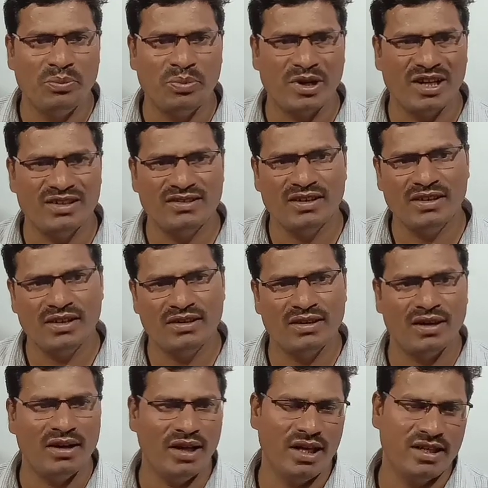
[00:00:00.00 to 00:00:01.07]
Present in
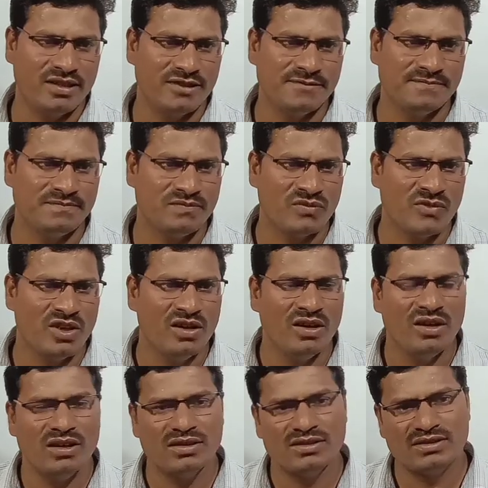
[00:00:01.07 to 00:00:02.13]
the lake.
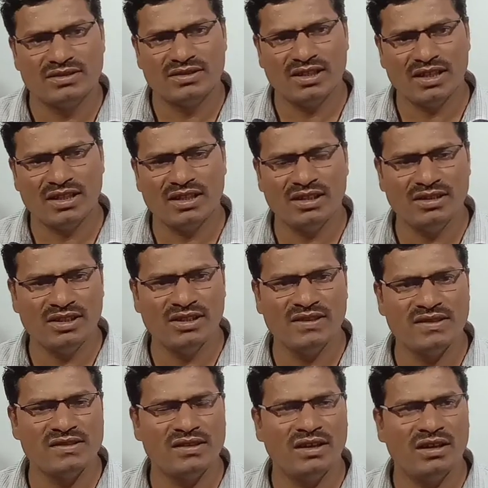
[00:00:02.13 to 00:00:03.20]
Second thing
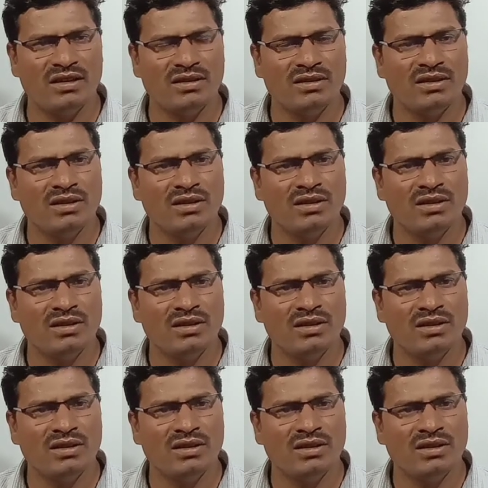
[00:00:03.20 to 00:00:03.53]
is there,